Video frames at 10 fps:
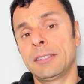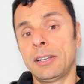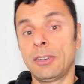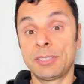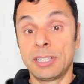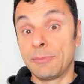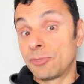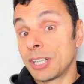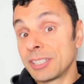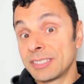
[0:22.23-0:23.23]
long-term
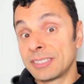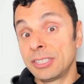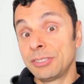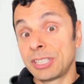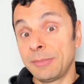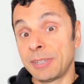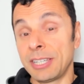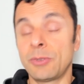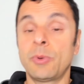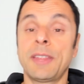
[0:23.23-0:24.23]
runners usually
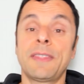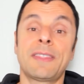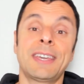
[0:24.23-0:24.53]
make when